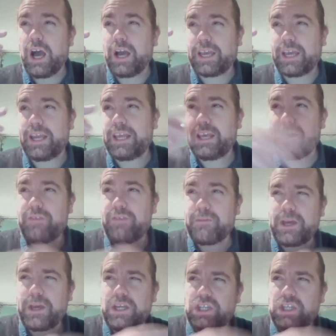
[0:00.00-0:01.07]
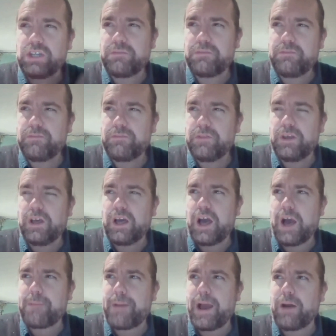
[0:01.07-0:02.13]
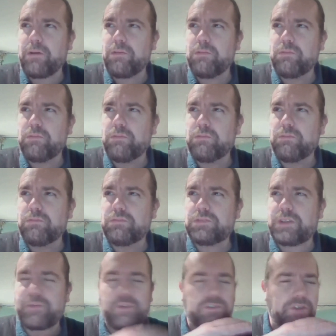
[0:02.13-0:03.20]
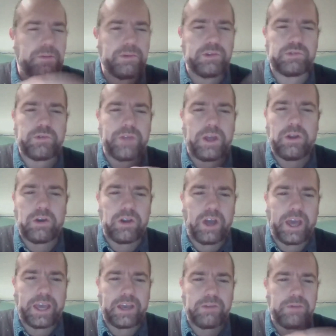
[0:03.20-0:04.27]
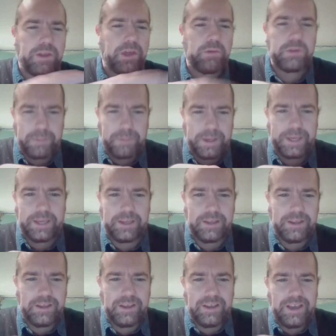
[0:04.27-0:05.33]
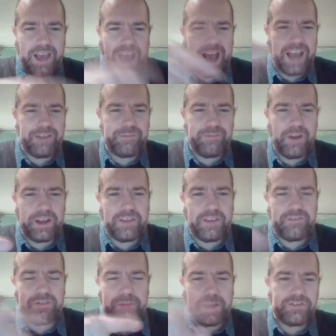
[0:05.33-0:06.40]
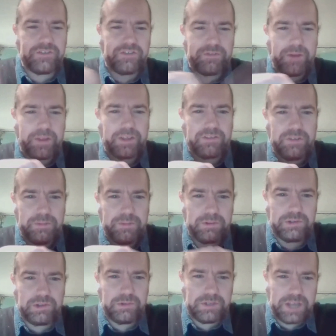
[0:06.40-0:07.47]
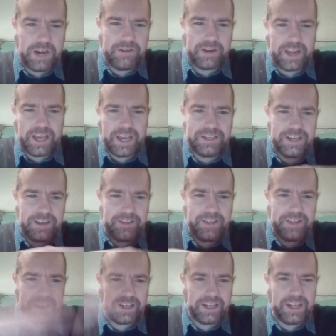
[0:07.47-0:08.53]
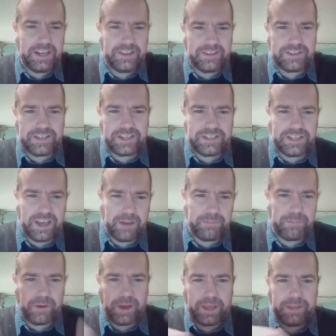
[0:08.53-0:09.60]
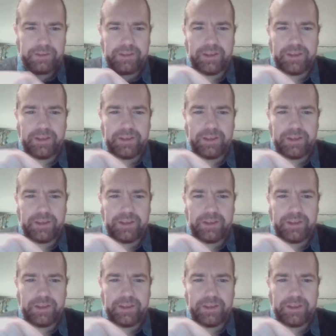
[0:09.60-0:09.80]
getting information about different criminals, what they look like, where they would be, and finding information from other criminals you interrogated, and then cleaning the city up by